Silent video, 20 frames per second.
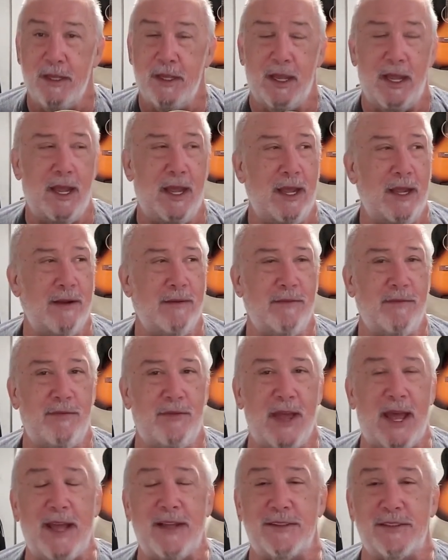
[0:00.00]
And
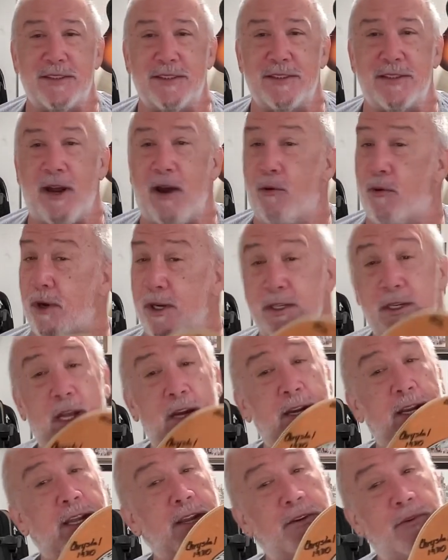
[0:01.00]
I wasn't
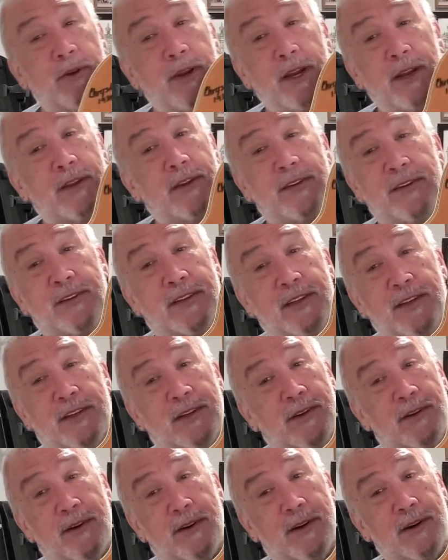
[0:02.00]
going to get rid of this
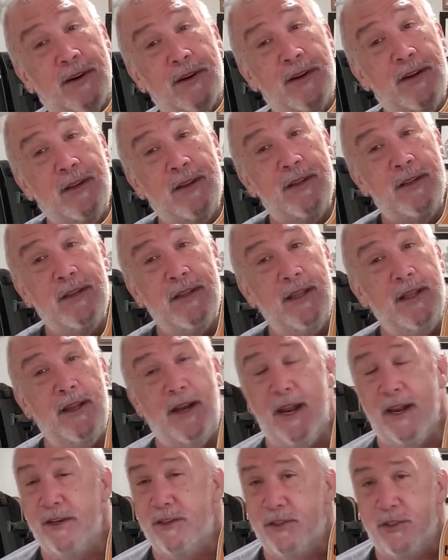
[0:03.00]
guitar. It
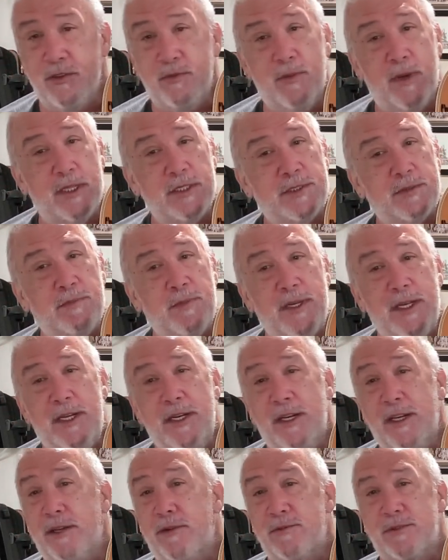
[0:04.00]
had too much
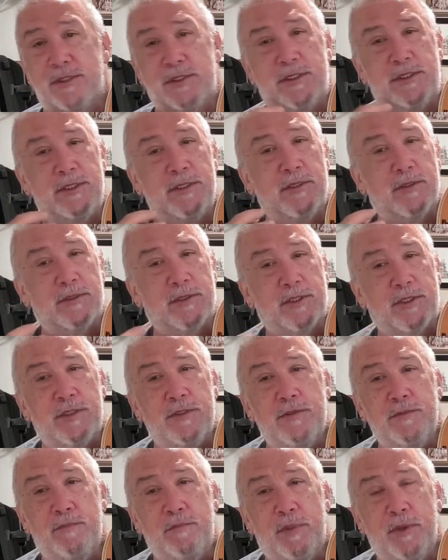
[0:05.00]
meaning. It was still
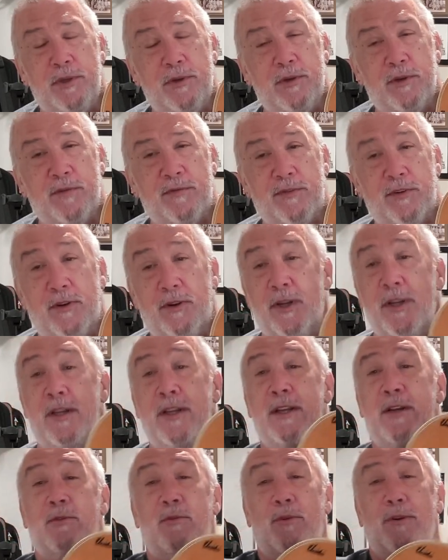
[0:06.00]
too beautiful.
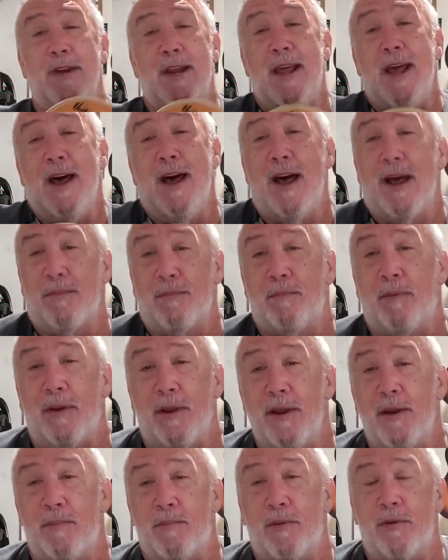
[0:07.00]
Well, now I
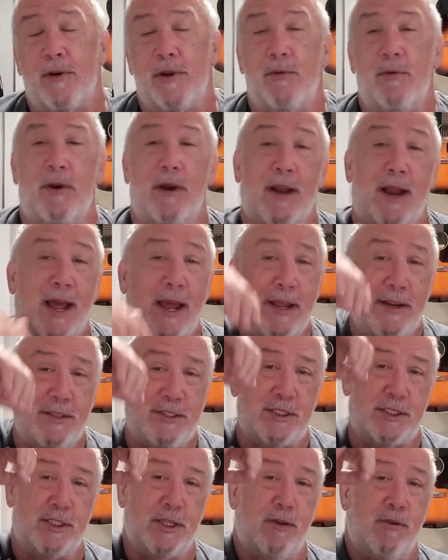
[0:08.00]
play it pretty well. I had
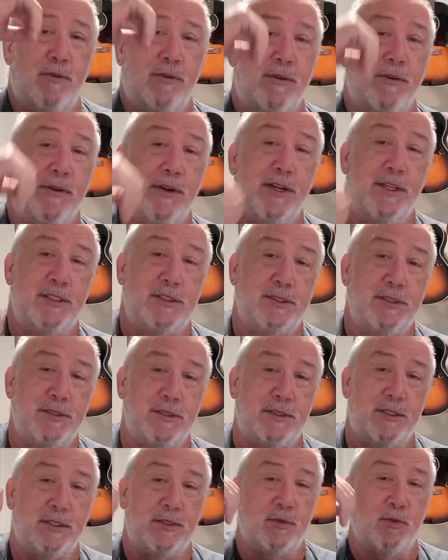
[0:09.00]
shoulder
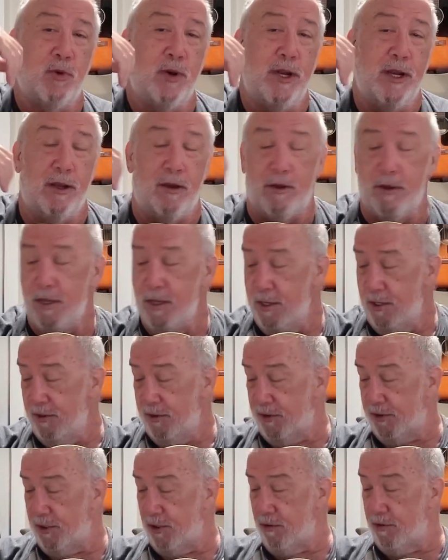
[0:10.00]
issues as well.
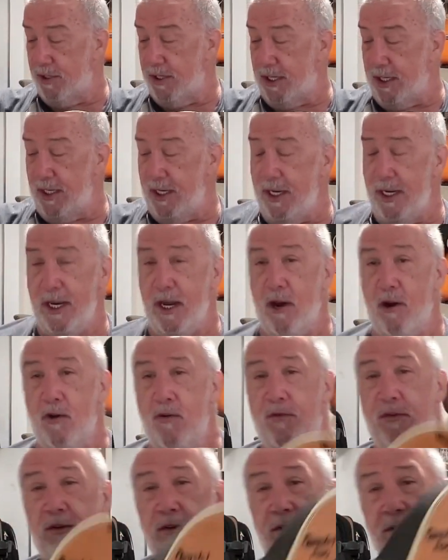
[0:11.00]
So getting
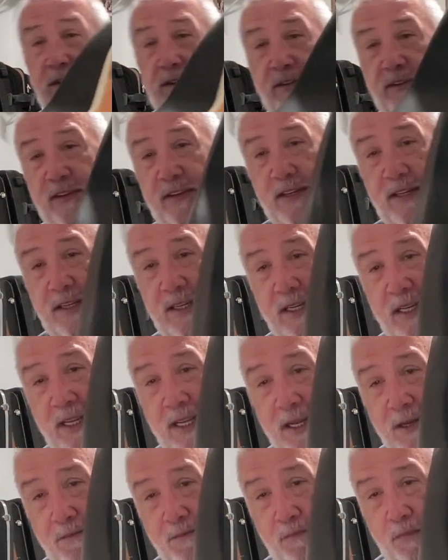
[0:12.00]
over this
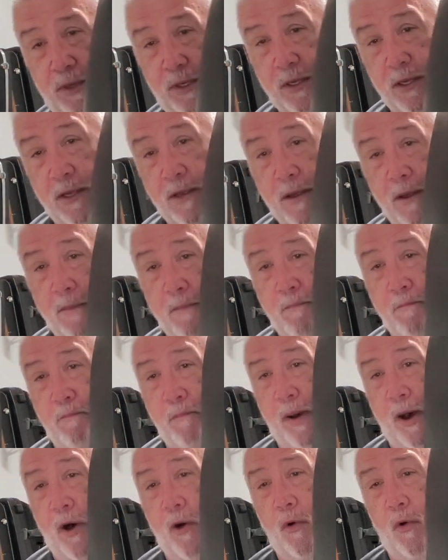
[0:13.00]
deep
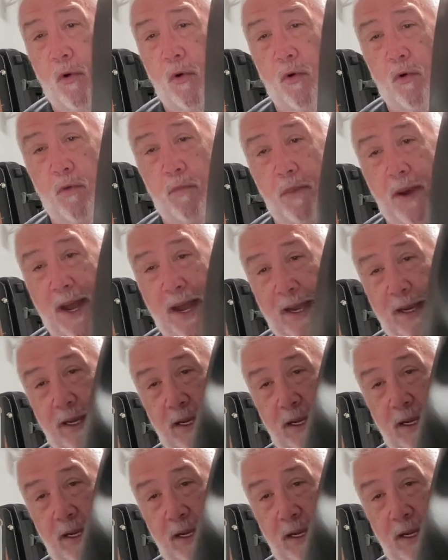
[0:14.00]
bowl back